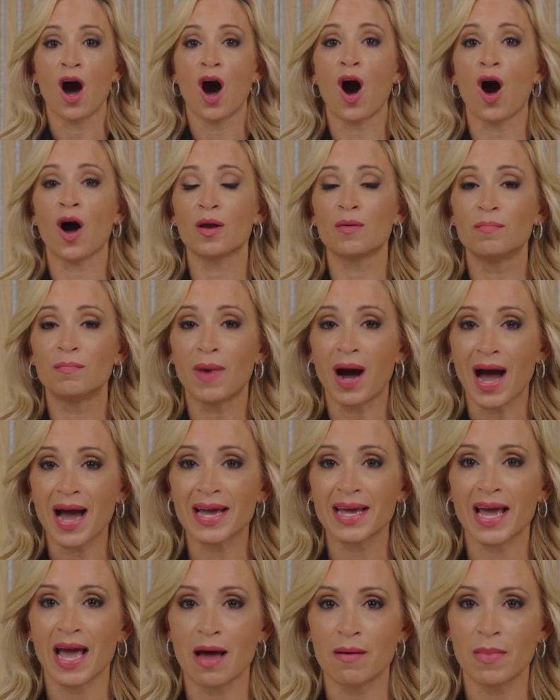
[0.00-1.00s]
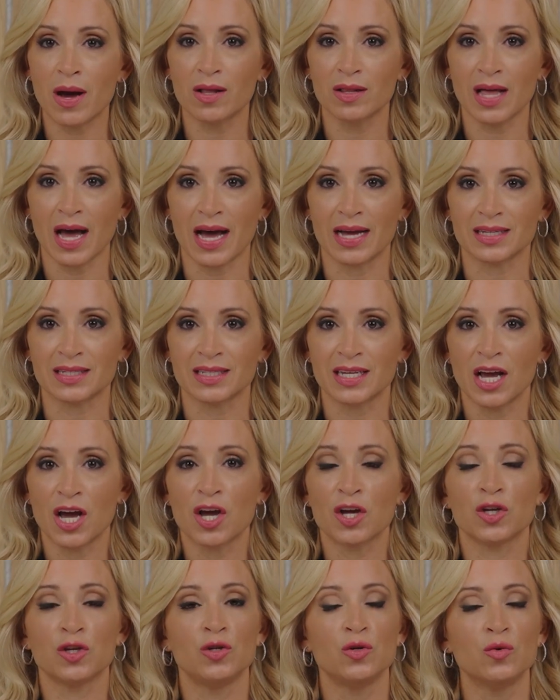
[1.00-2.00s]
On my MLS,
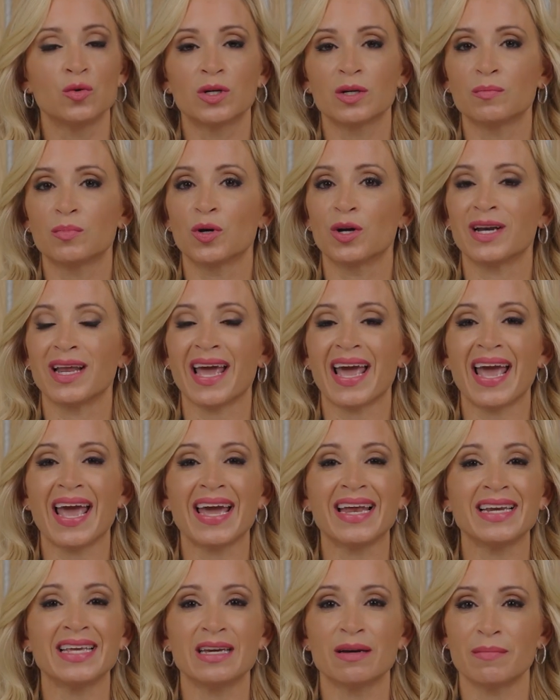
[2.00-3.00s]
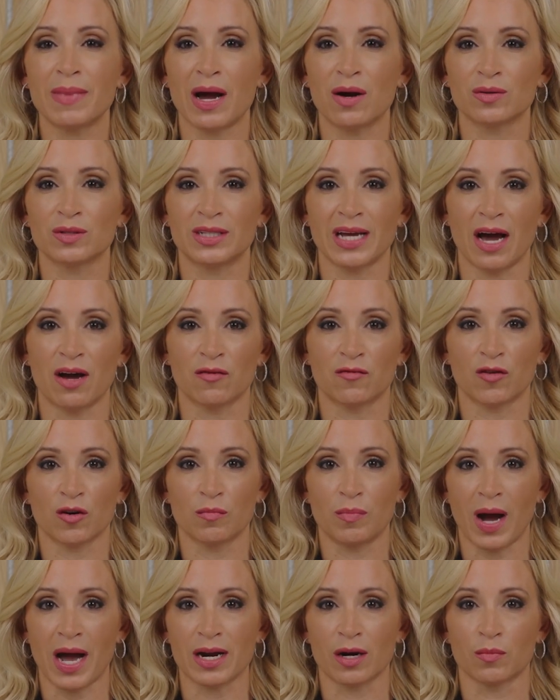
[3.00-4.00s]
you can put any amount down for
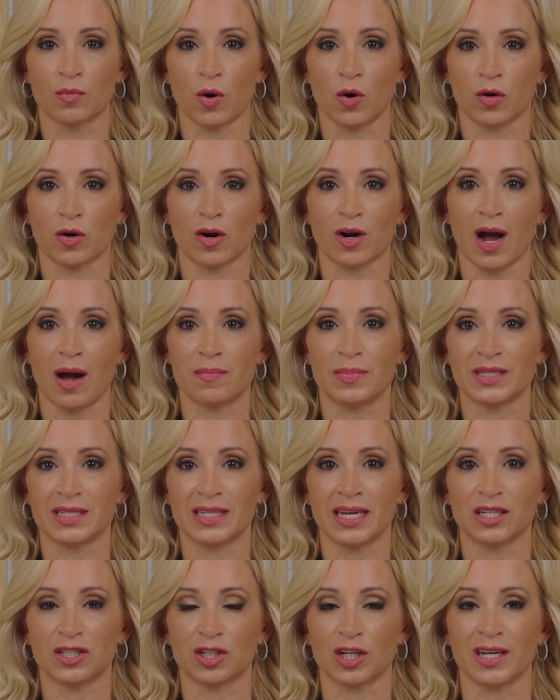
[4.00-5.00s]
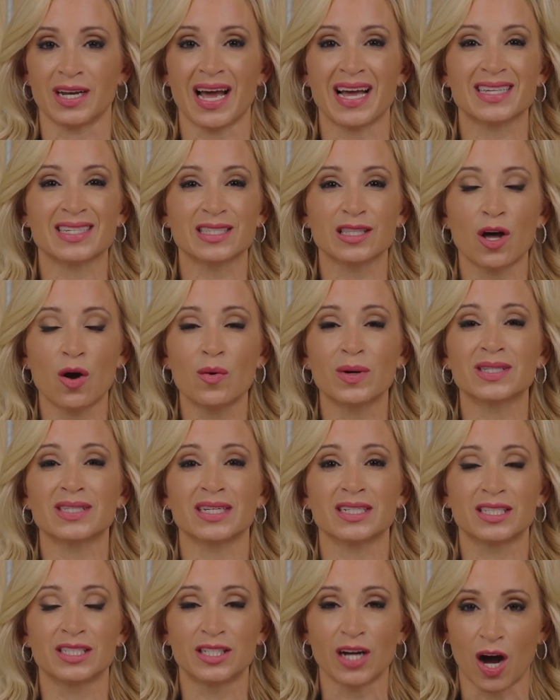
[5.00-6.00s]
buyer broker compensation, as low as
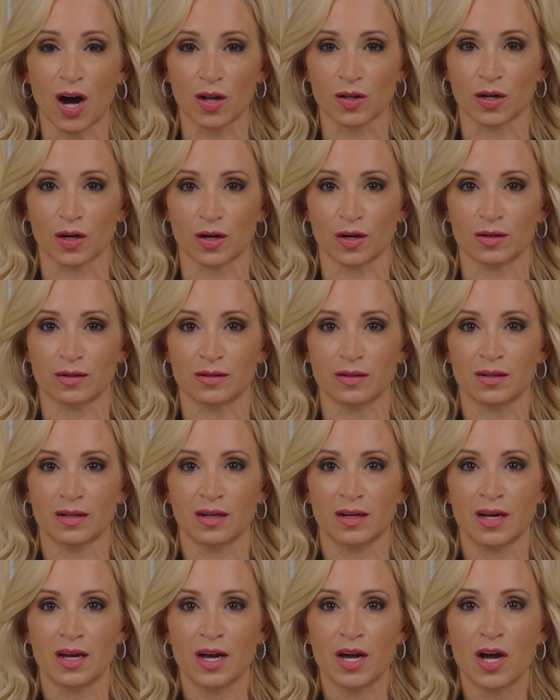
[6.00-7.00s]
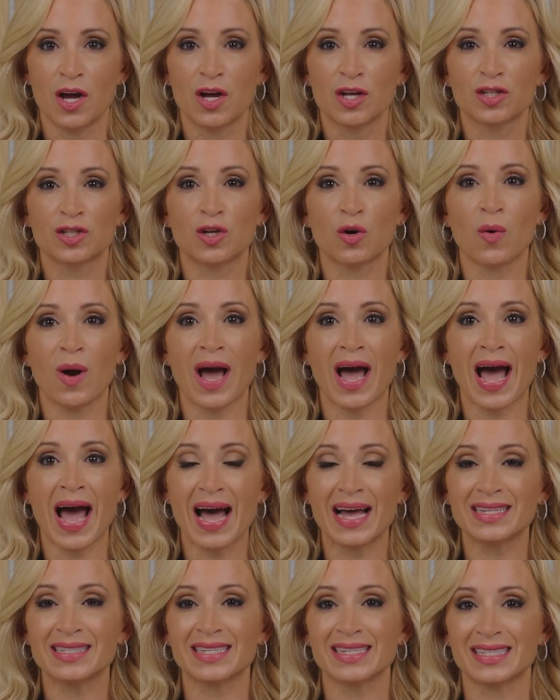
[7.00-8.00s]
$1. So
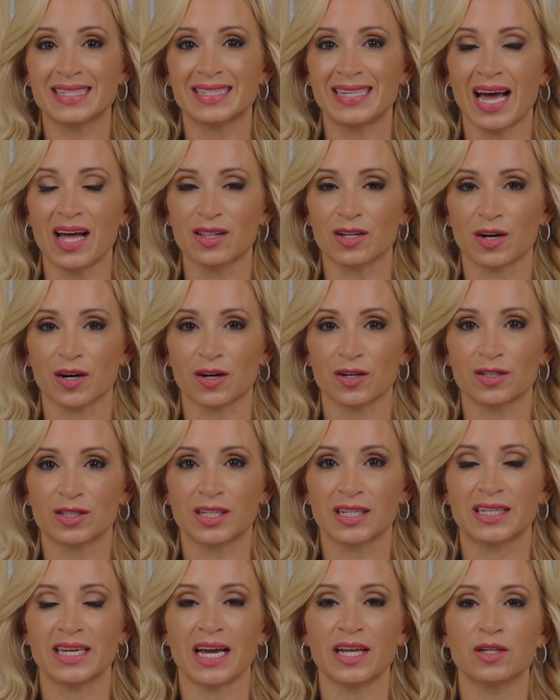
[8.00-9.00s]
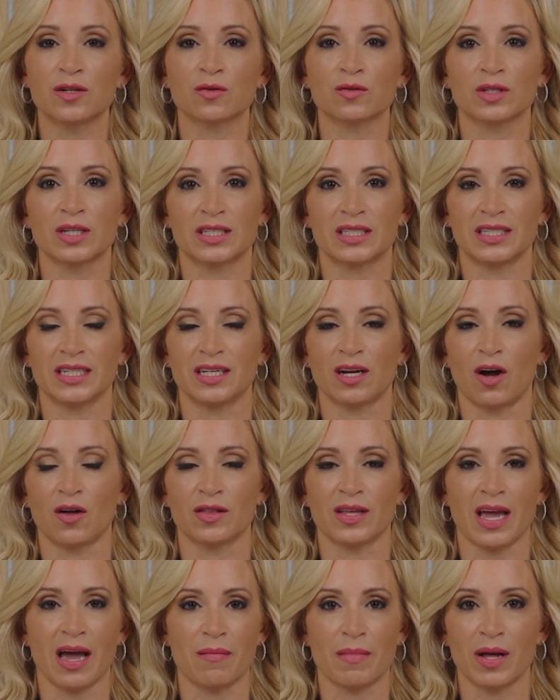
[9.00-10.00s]
as a seller, to get your listing on
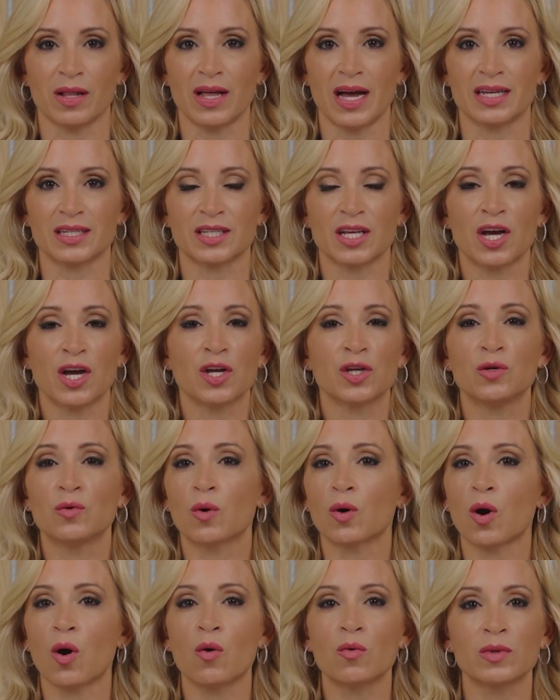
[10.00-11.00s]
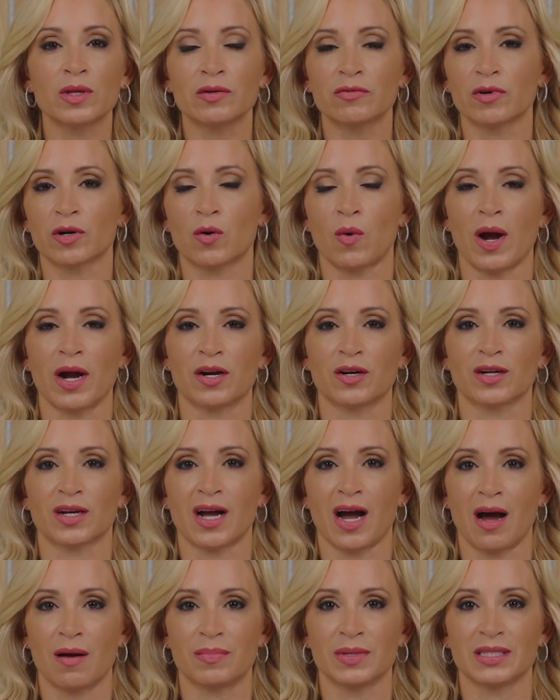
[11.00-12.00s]
the MLS, you are only required to
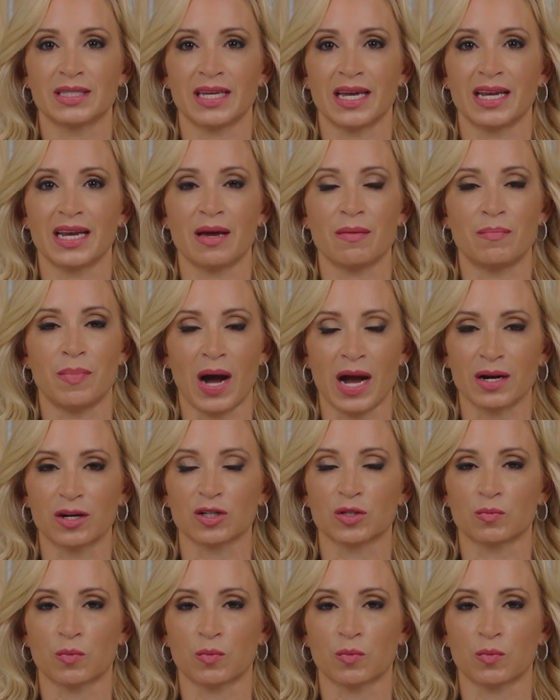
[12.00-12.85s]
compensate a buyer's